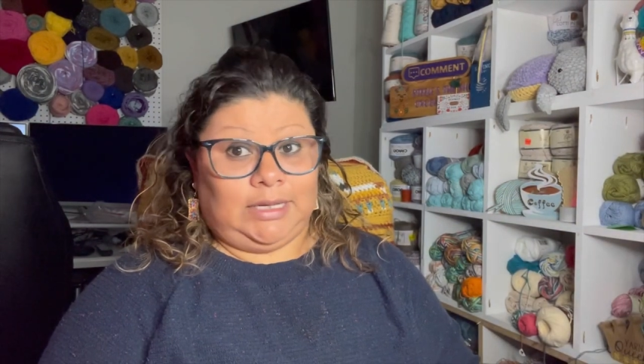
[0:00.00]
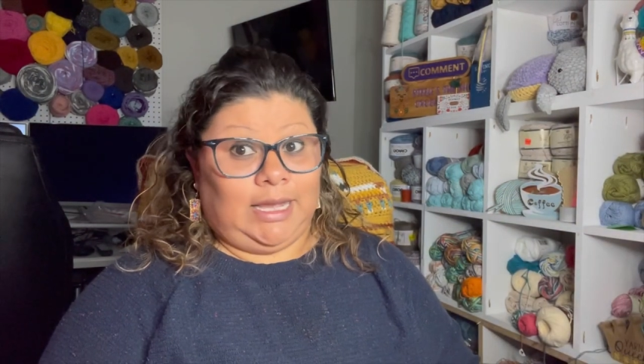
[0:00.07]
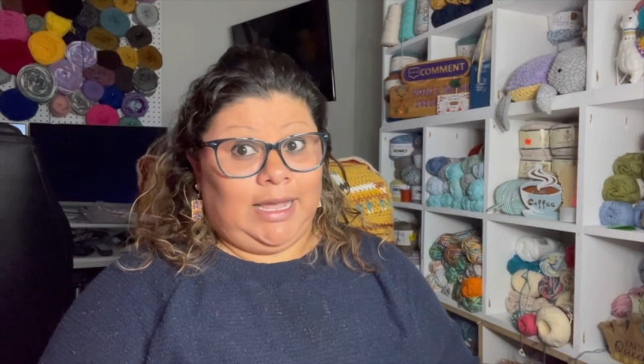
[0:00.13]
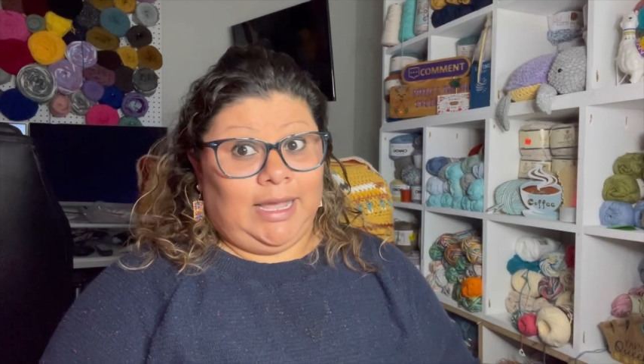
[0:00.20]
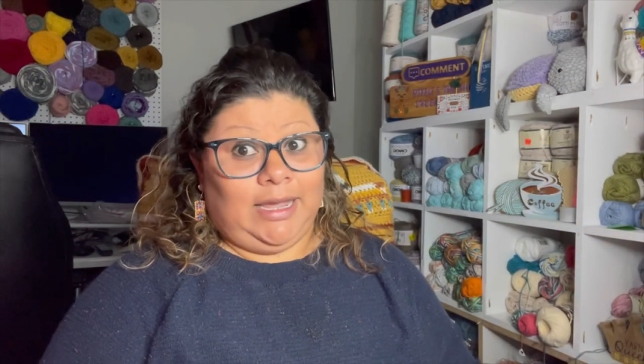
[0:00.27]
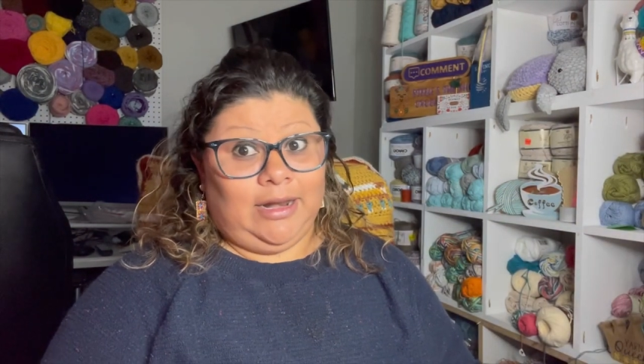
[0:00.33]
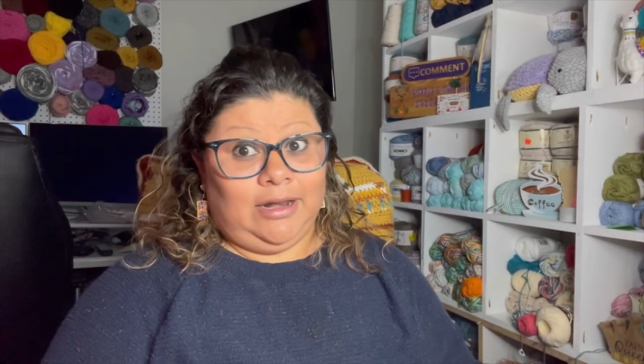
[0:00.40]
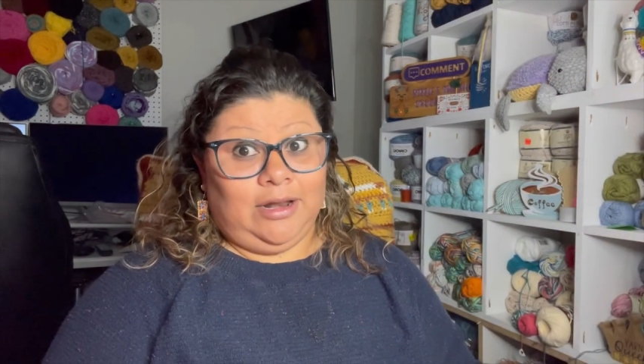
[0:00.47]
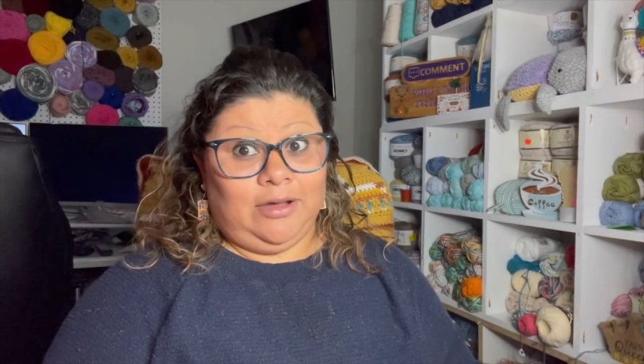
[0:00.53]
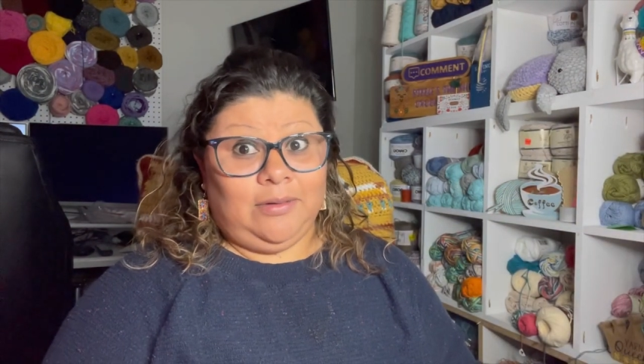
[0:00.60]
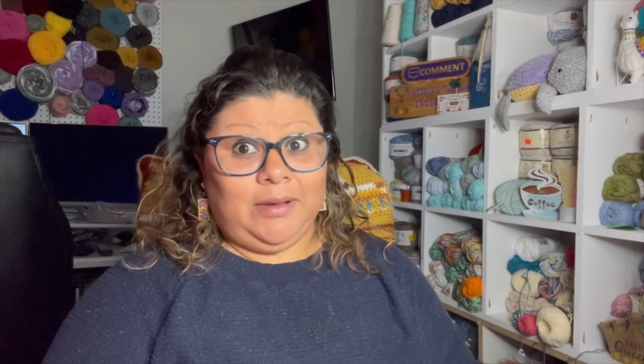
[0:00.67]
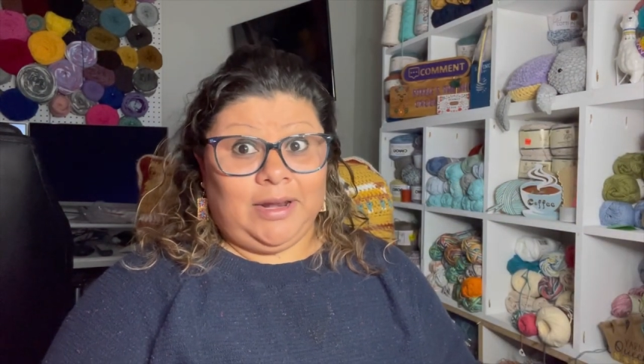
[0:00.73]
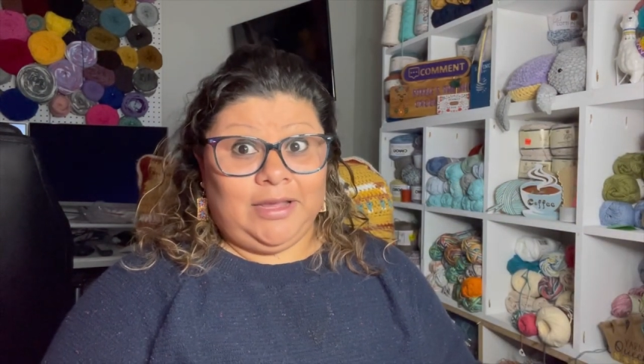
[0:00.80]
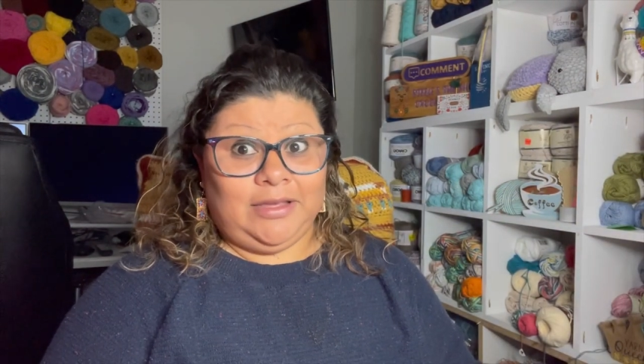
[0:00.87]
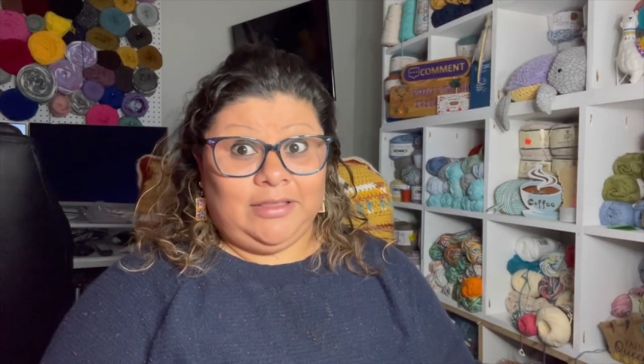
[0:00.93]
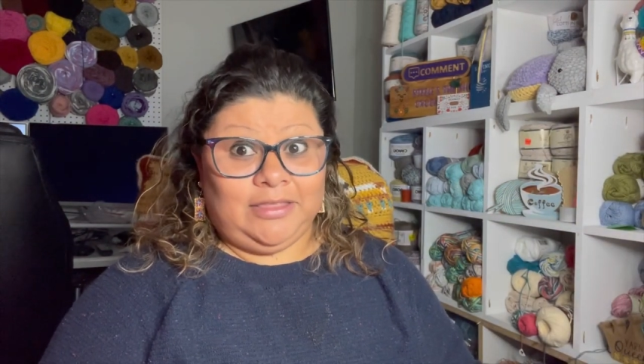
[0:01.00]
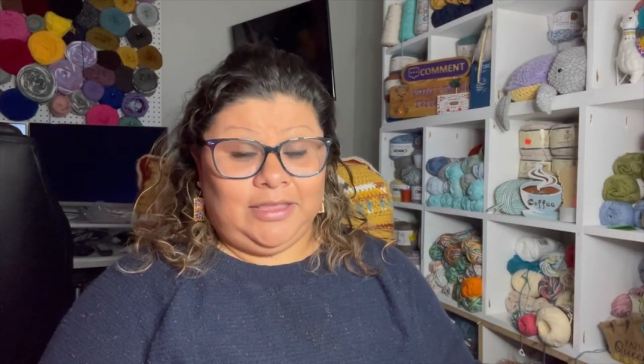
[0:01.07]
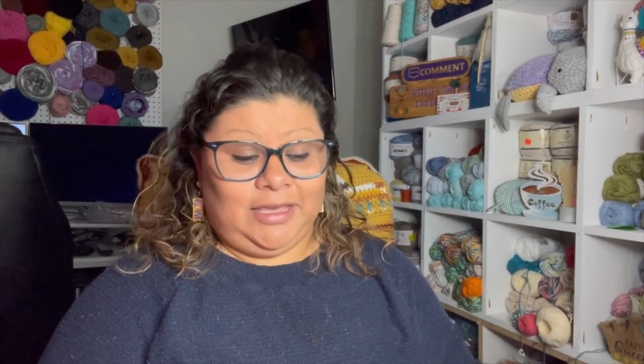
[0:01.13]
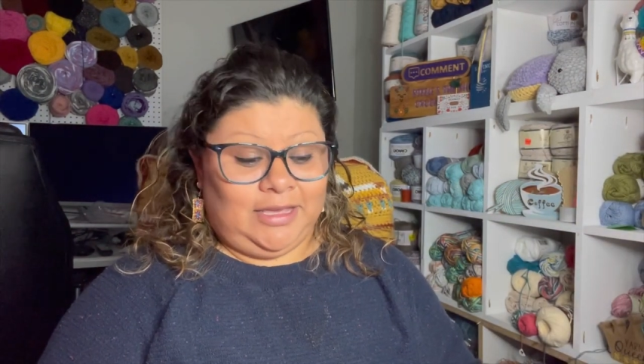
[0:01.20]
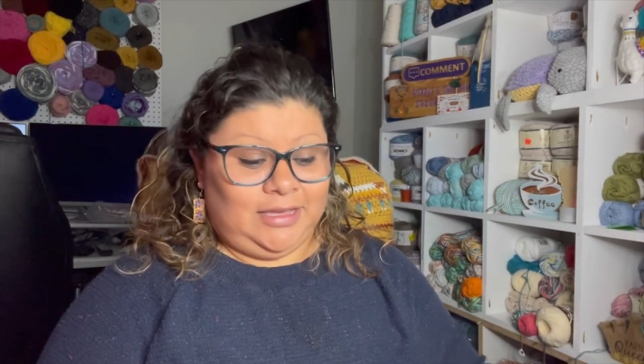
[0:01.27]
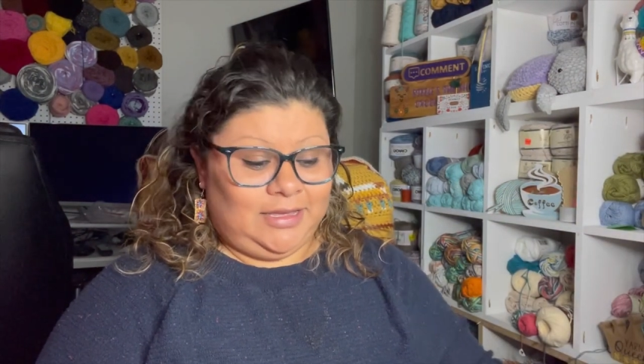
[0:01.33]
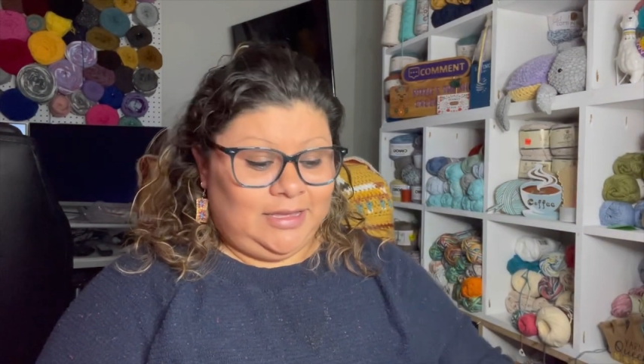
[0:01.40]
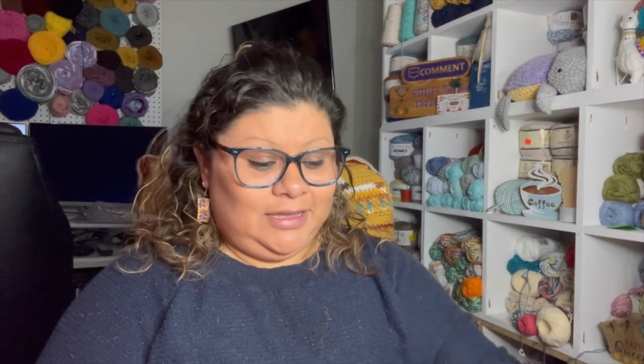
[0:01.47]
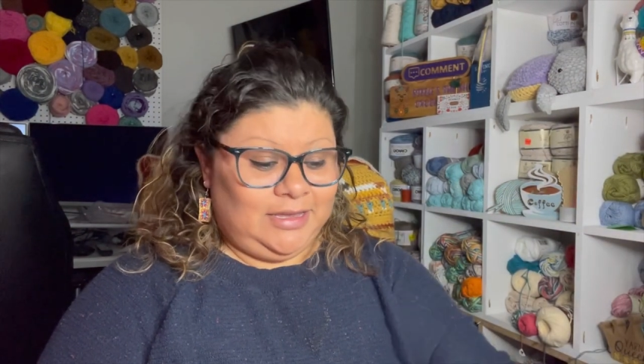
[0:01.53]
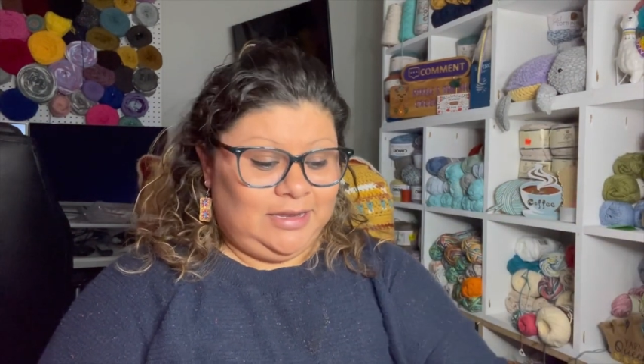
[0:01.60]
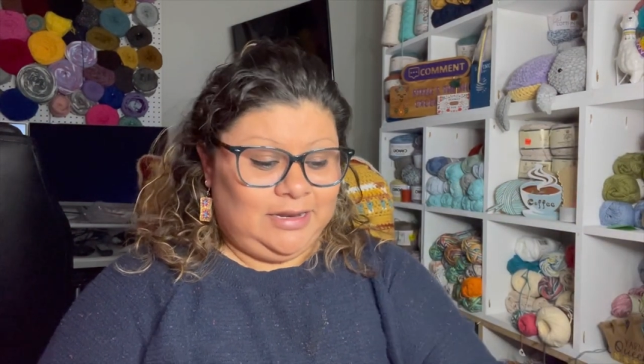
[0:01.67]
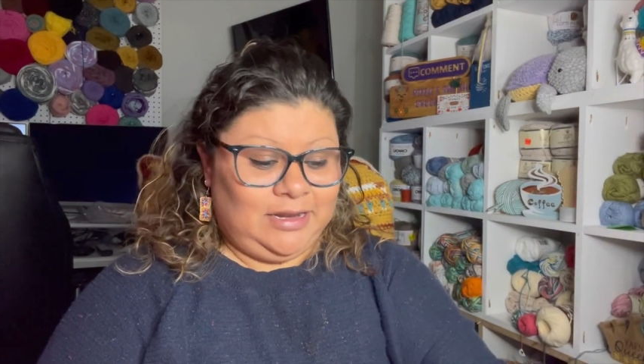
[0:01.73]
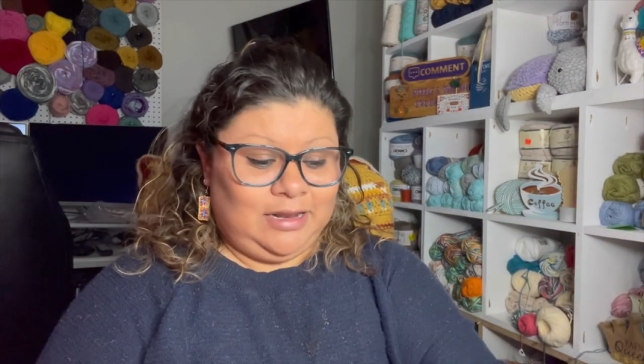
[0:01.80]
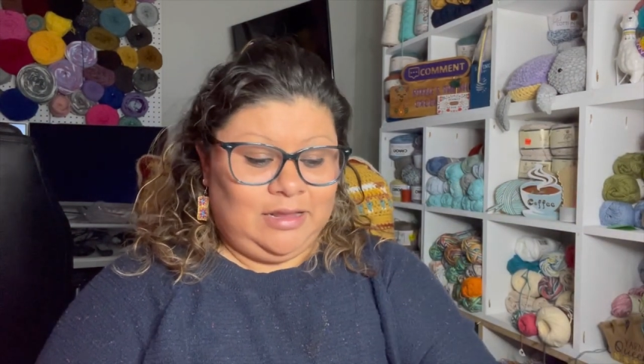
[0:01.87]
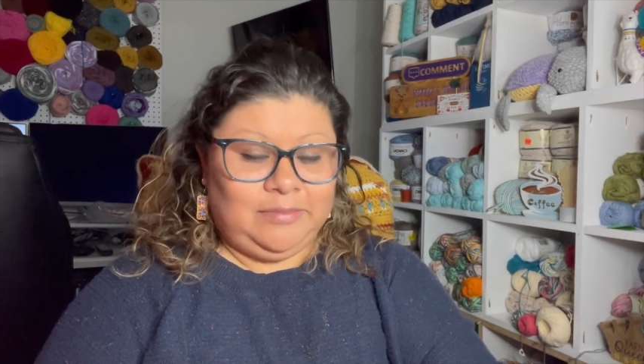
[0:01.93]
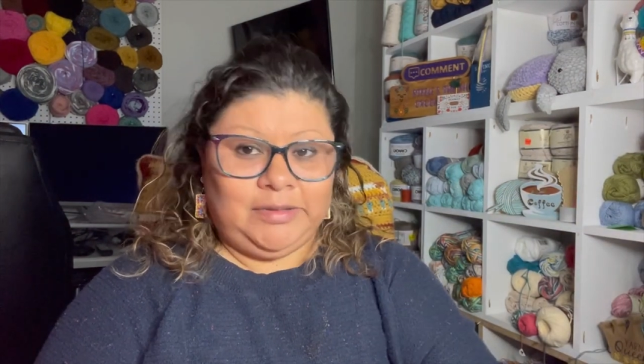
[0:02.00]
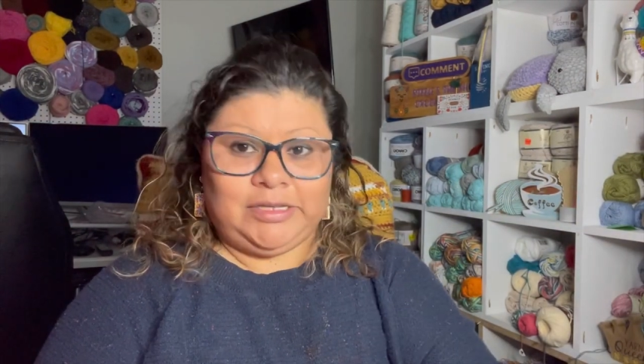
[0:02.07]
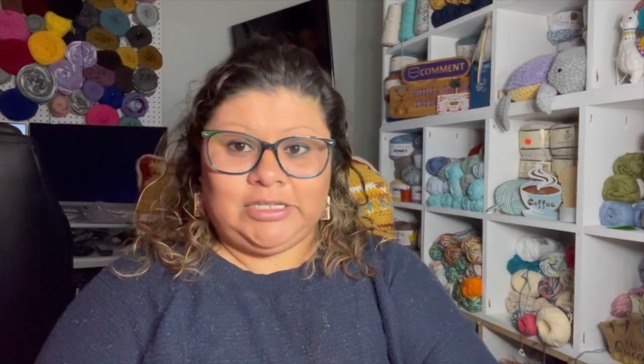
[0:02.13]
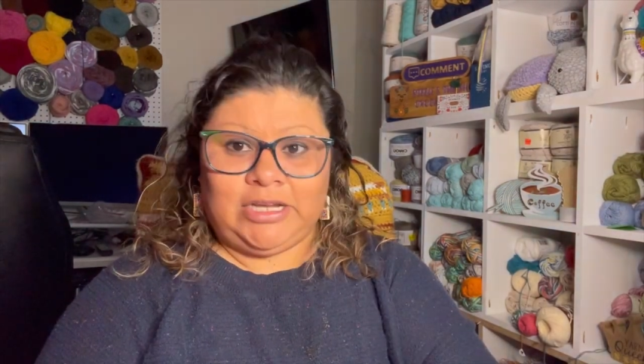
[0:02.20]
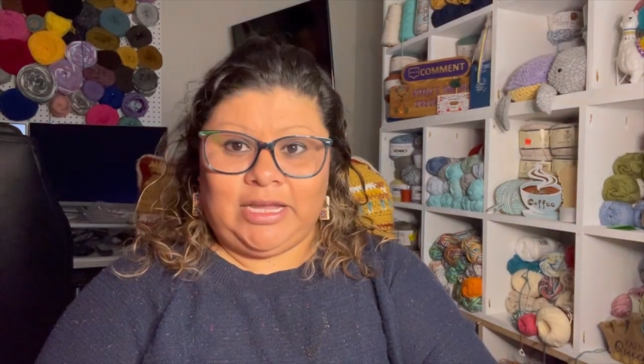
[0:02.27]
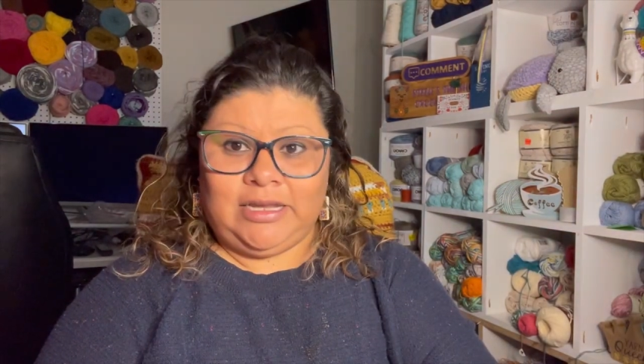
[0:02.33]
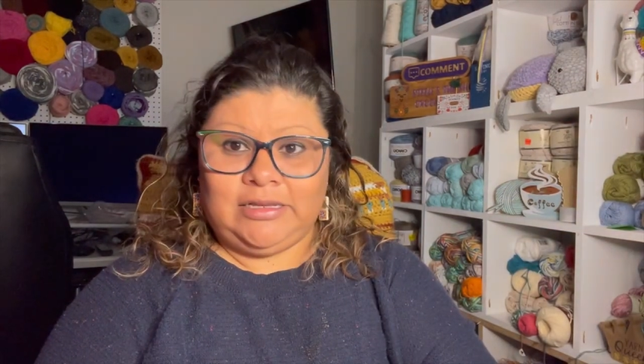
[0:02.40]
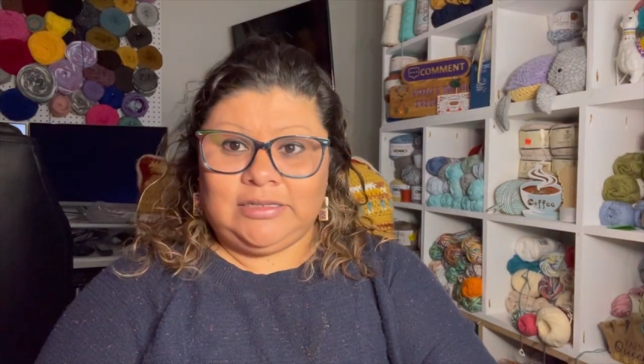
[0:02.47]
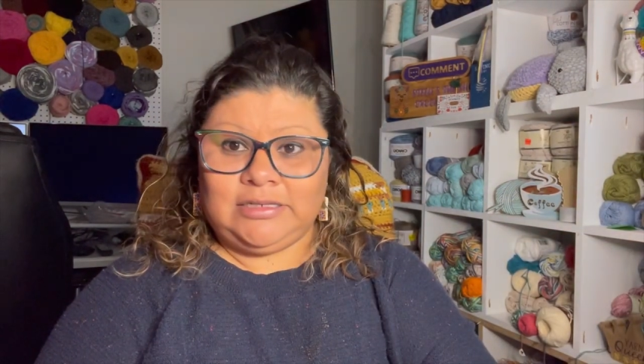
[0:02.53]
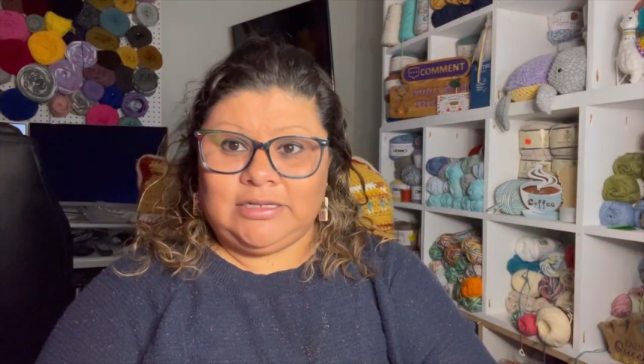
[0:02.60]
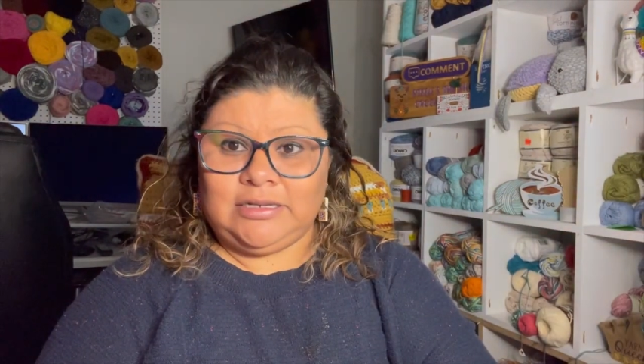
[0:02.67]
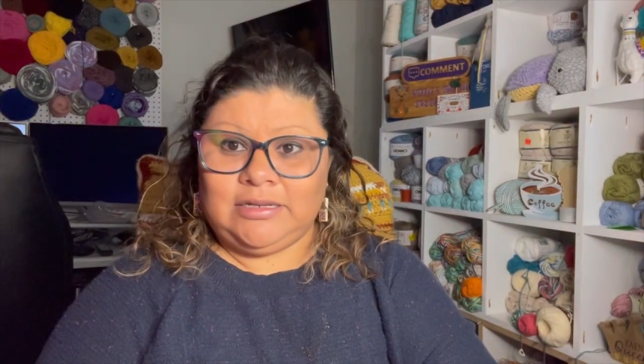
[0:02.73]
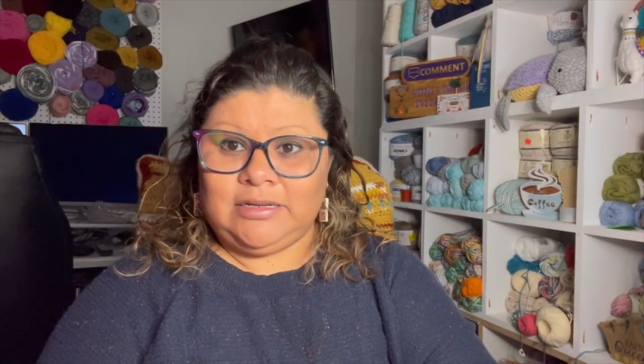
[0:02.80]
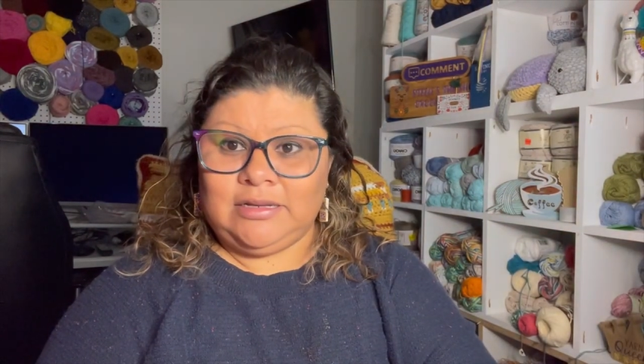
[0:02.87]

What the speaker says: I don't know. What do you think? Now let me change.